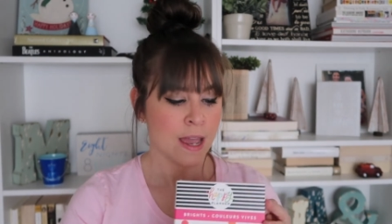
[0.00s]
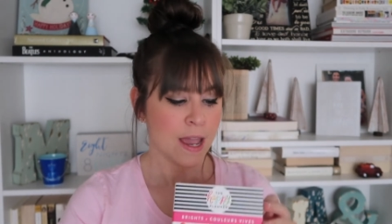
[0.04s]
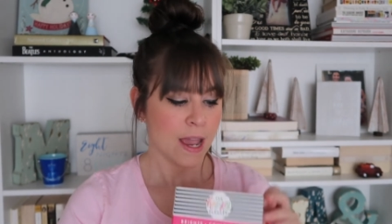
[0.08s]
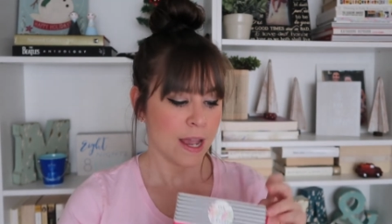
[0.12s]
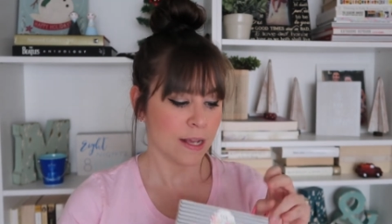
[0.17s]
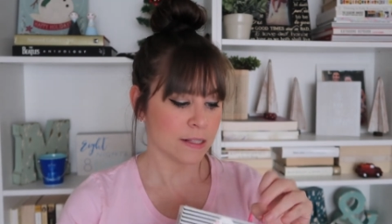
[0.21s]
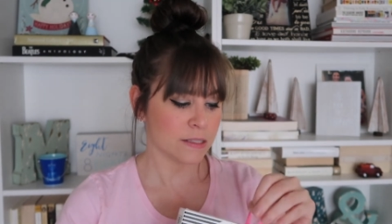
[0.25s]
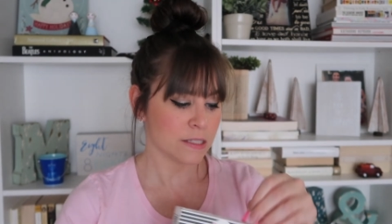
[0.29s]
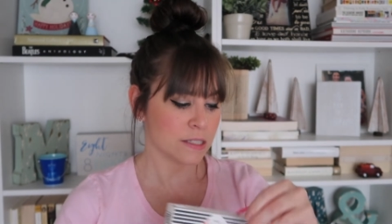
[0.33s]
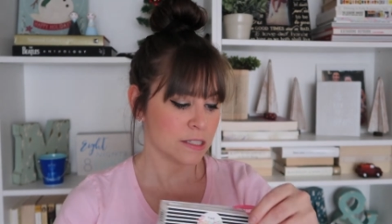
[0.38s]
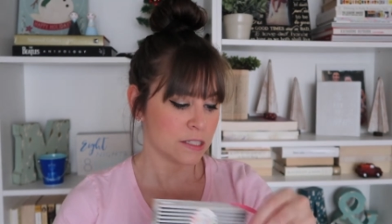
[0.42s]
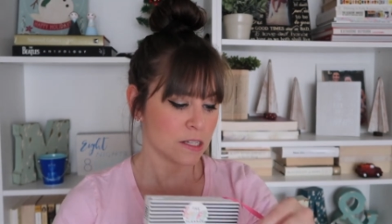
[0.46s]

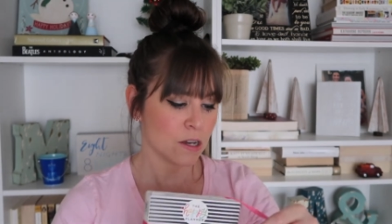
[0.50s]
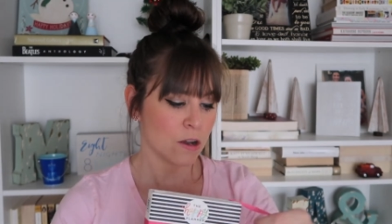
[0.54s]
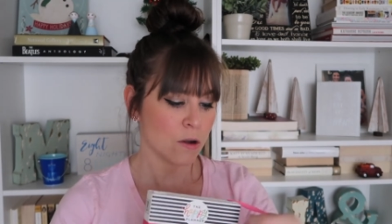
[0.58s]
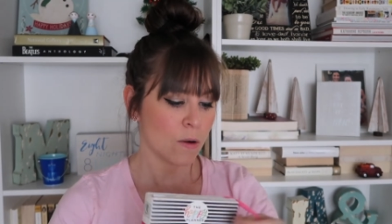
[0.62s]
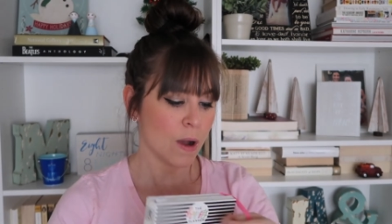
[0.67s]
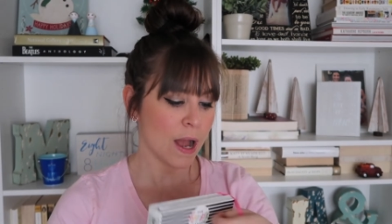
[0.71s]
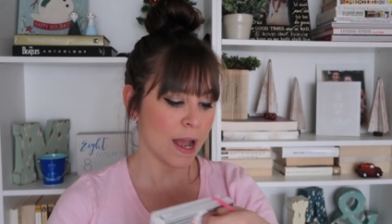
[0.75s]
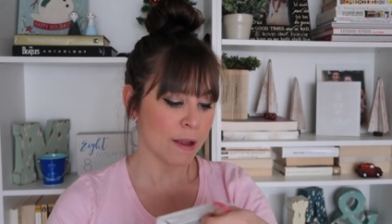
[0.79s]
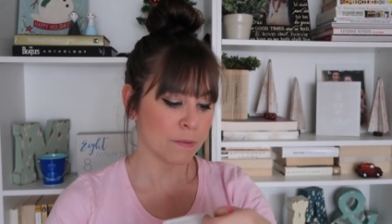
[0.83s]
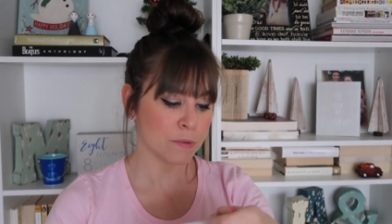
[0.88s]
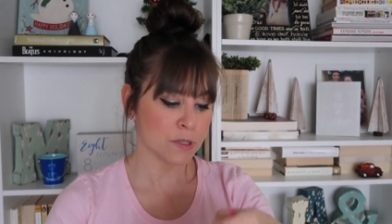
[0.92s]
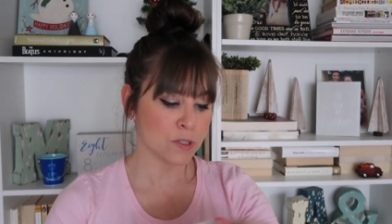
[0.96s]
And so
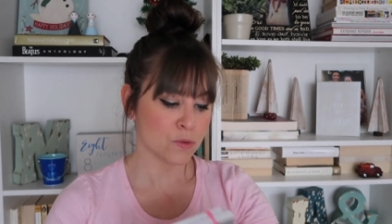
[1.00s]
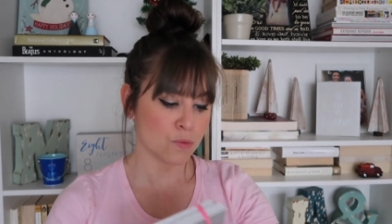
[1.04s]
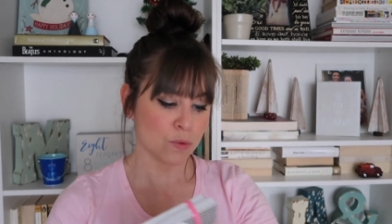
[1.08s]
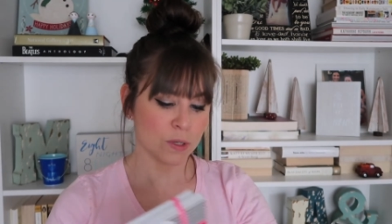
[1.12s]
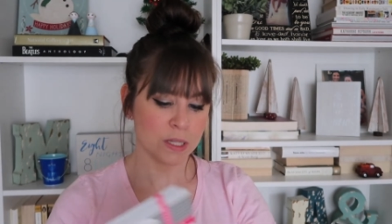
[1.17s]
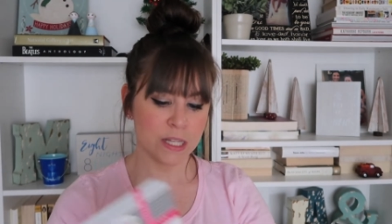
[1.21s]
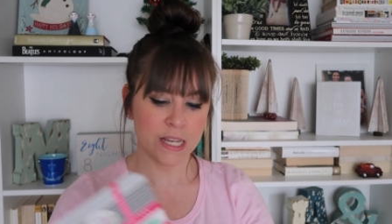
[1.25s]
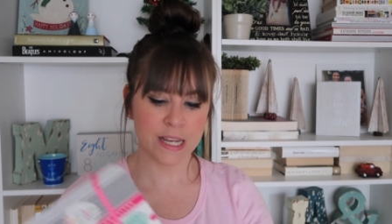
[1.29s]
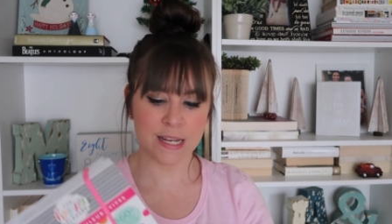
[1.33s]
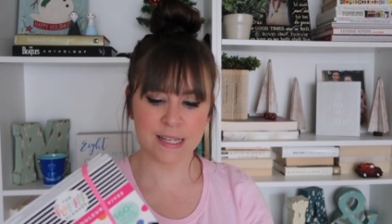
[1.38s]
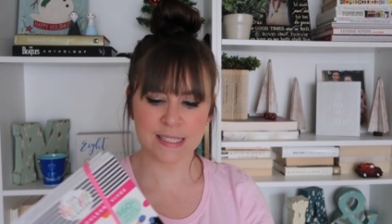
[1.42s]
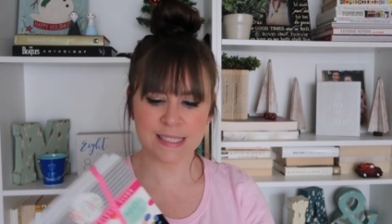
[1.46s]
I was
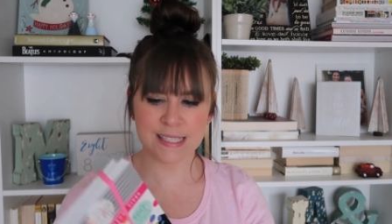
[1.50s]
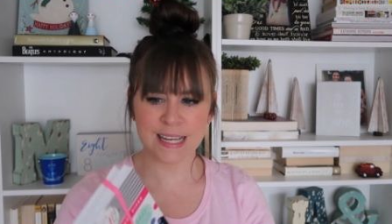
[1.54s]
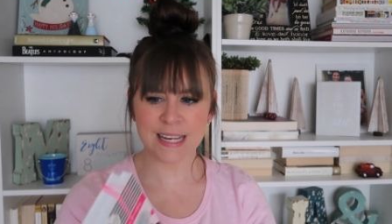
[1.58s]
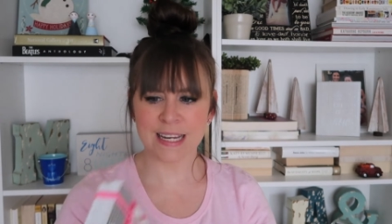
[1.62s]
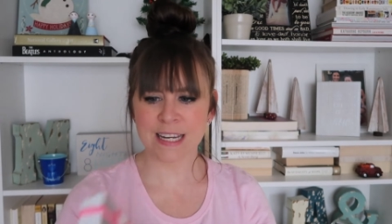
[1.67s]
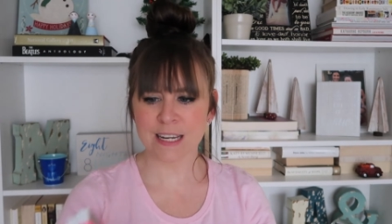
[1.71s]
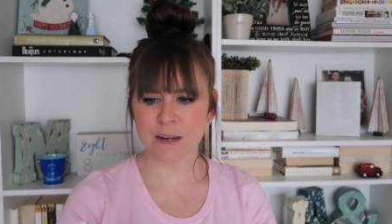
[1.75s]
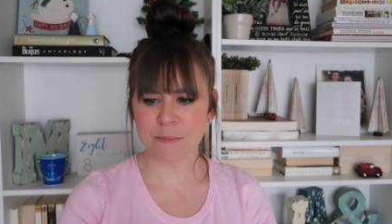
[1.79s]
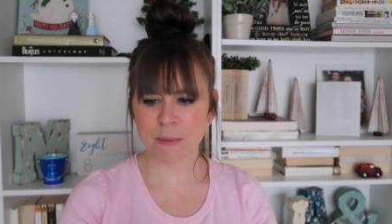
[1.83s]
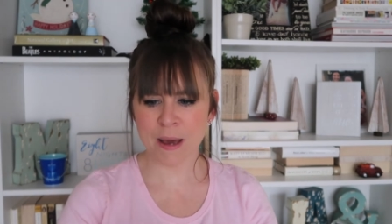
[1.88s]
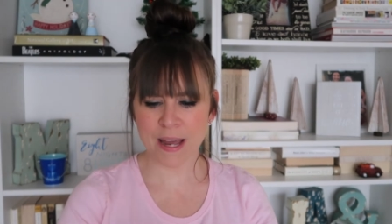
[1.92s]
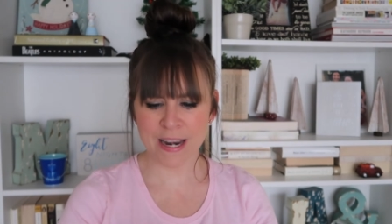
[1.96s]
really
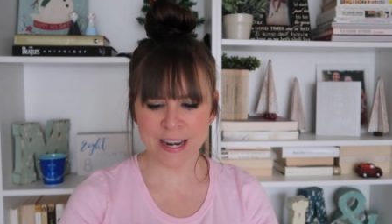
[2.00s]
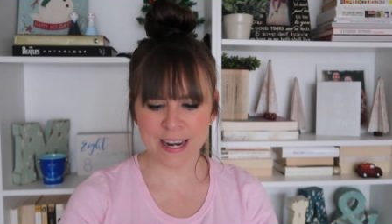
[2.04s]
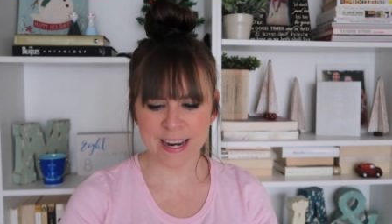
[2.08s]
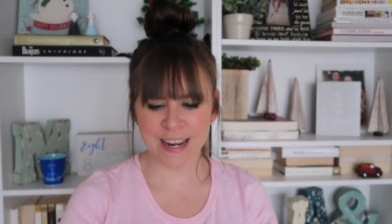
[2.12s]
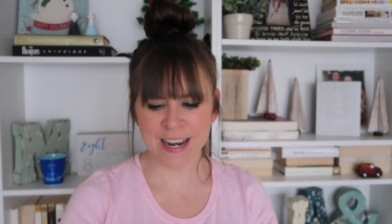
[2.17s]
excited about it.